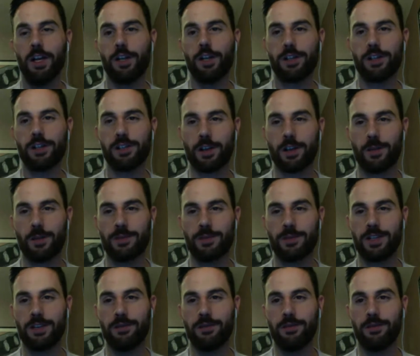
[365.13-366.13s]
just in terms
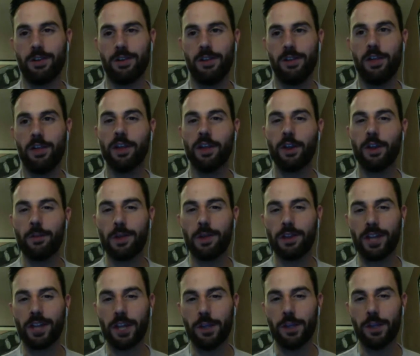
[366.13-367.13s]
of the little
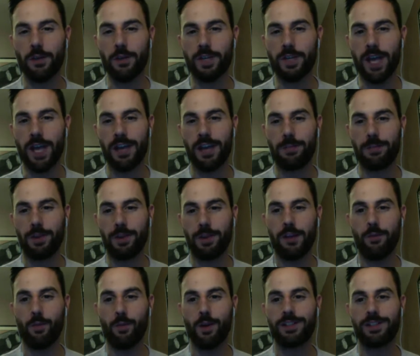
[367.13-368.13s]
bit that you get, but then once